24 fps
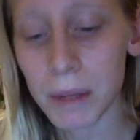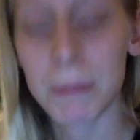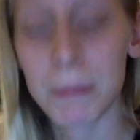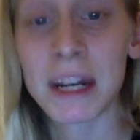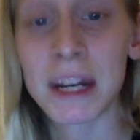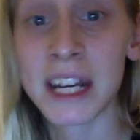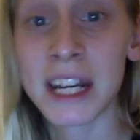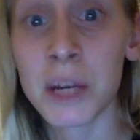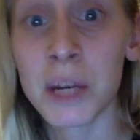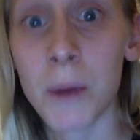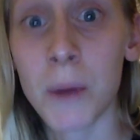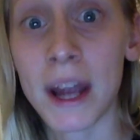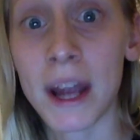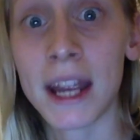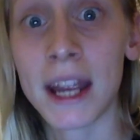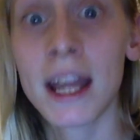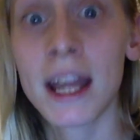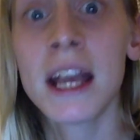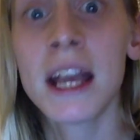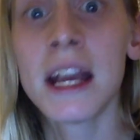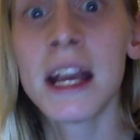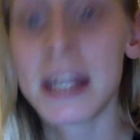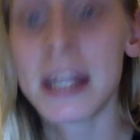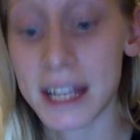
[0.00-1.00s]
But anyway,
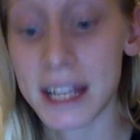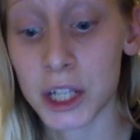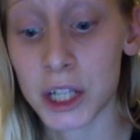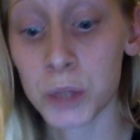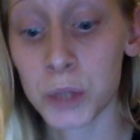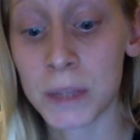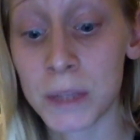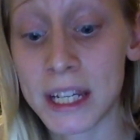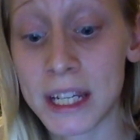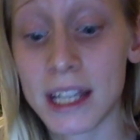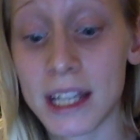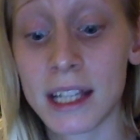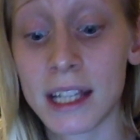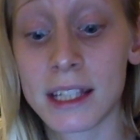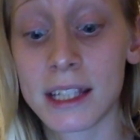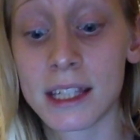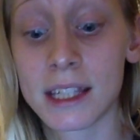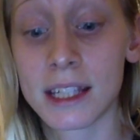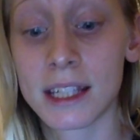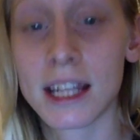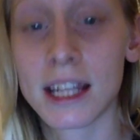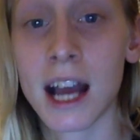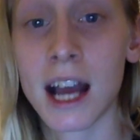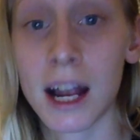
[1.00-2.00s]
next week is
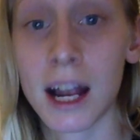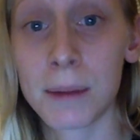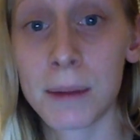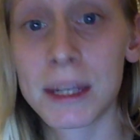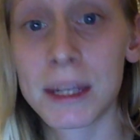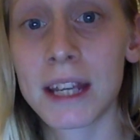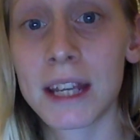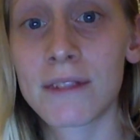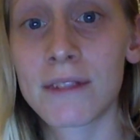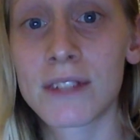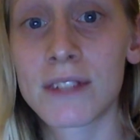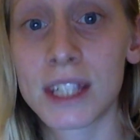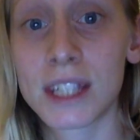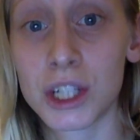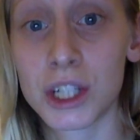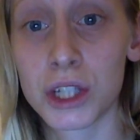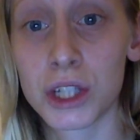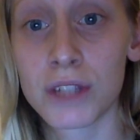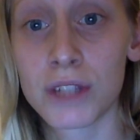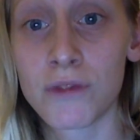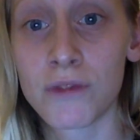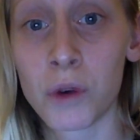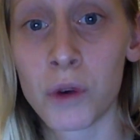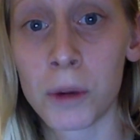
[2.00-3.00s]
the time to get
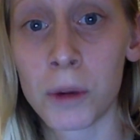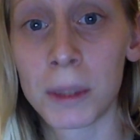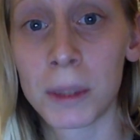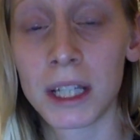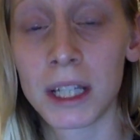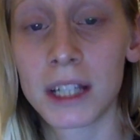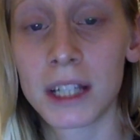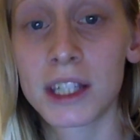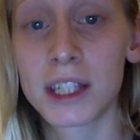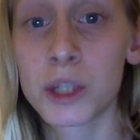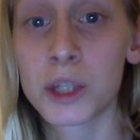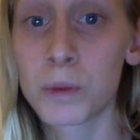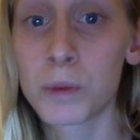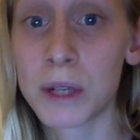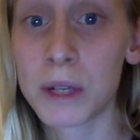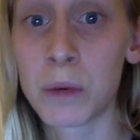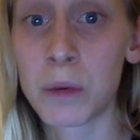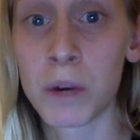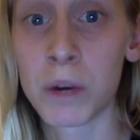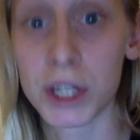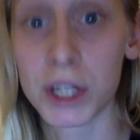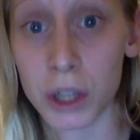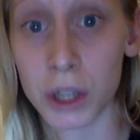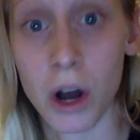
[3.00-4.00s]
physician's formula. This week
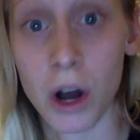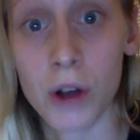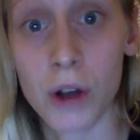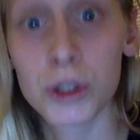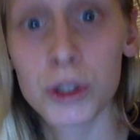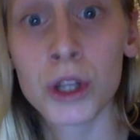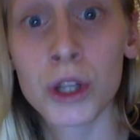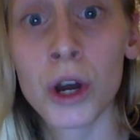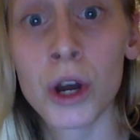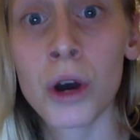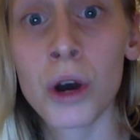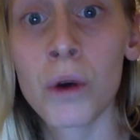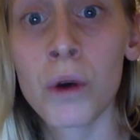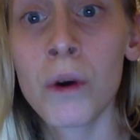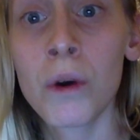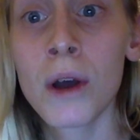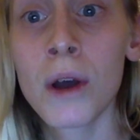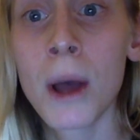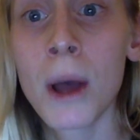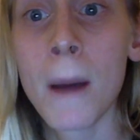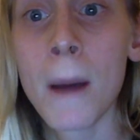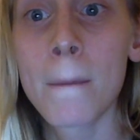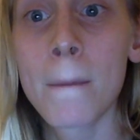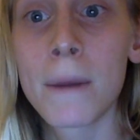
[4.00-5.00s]
was also,
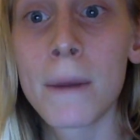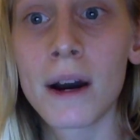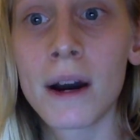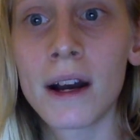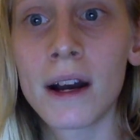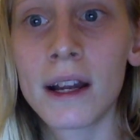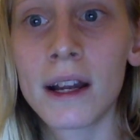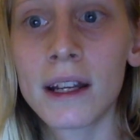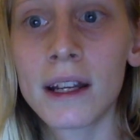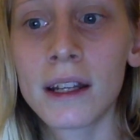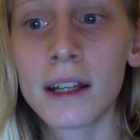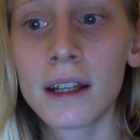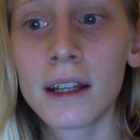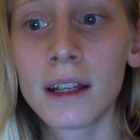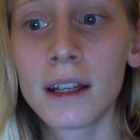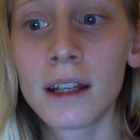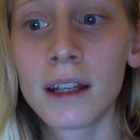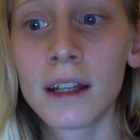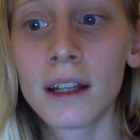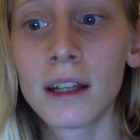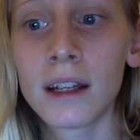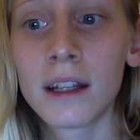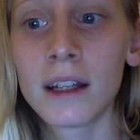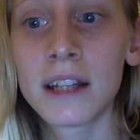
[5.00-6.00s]
but
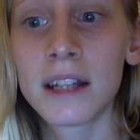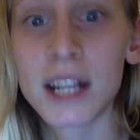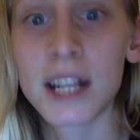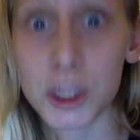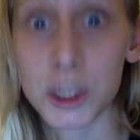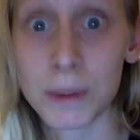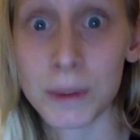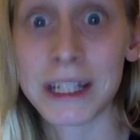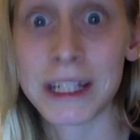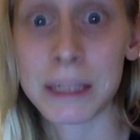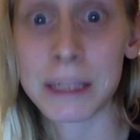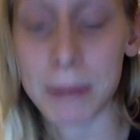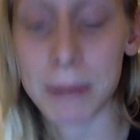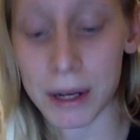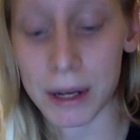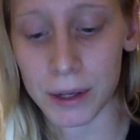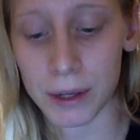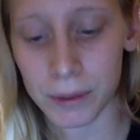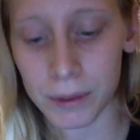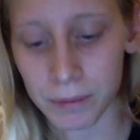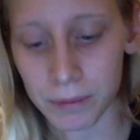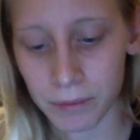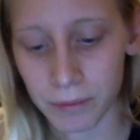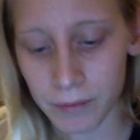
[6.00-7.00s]
next week is better.